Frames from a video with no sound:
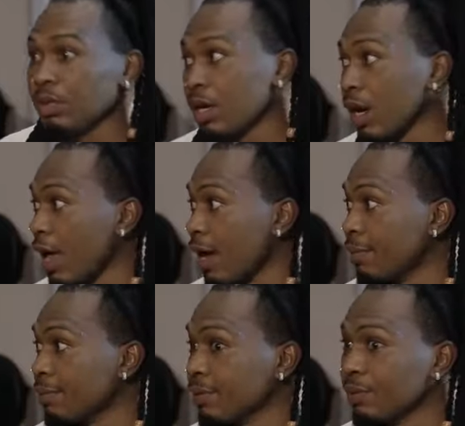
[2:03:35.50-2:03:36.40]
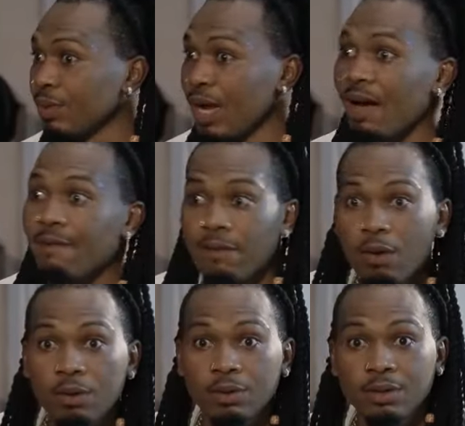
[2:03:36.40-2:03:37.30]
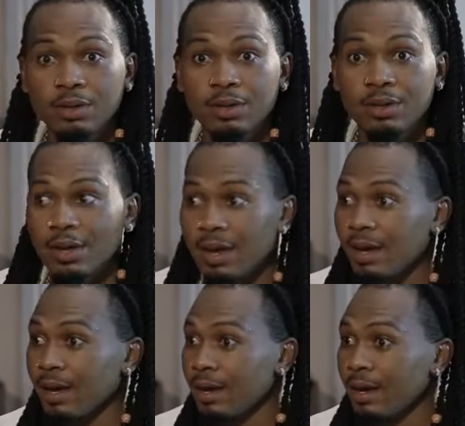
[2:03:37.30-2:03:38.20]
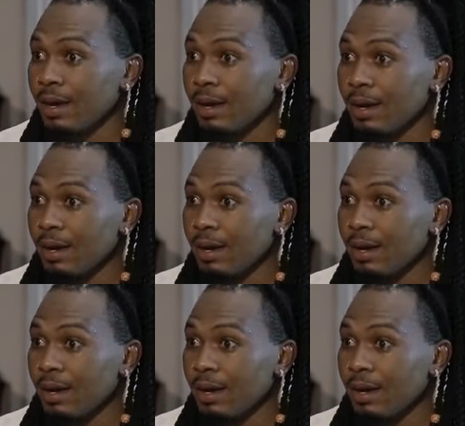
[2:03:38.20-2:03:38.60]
we go to the club, we have fun. Yeah?